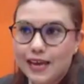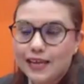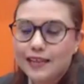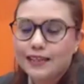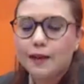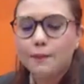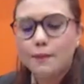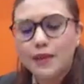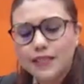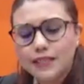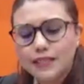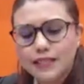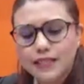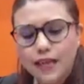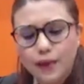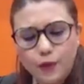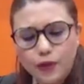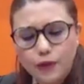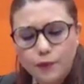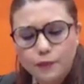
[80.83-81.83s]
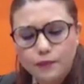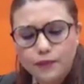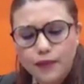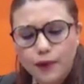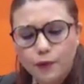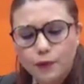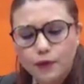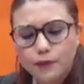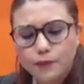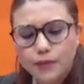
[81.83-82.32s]
That means that
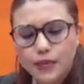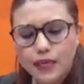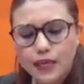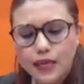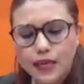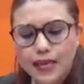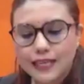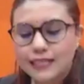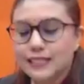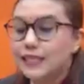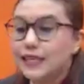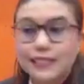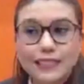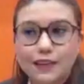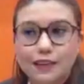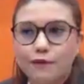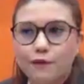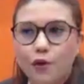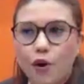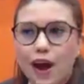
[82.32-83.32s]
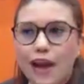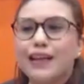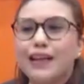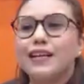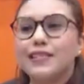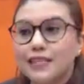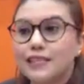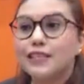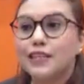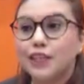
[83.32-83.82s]
there will be excessive or
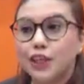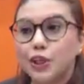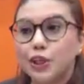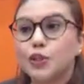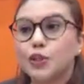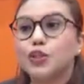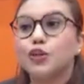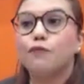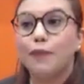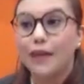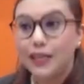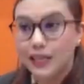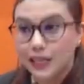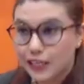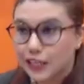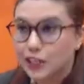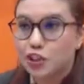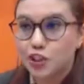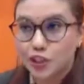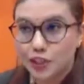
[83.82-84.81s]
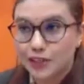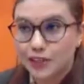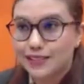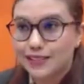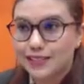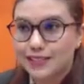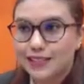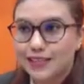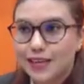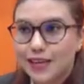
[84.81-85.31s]
unnecessary use of
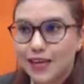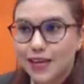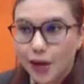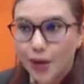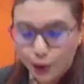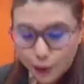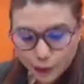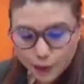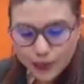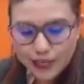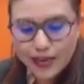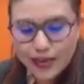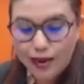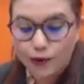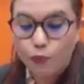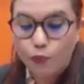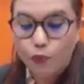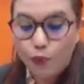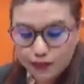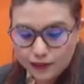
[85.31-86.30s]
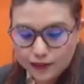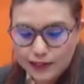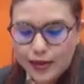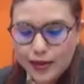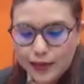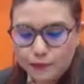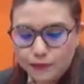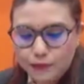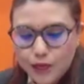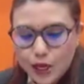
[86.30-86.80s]
medications okay, at one
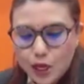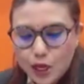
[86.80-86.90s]
time.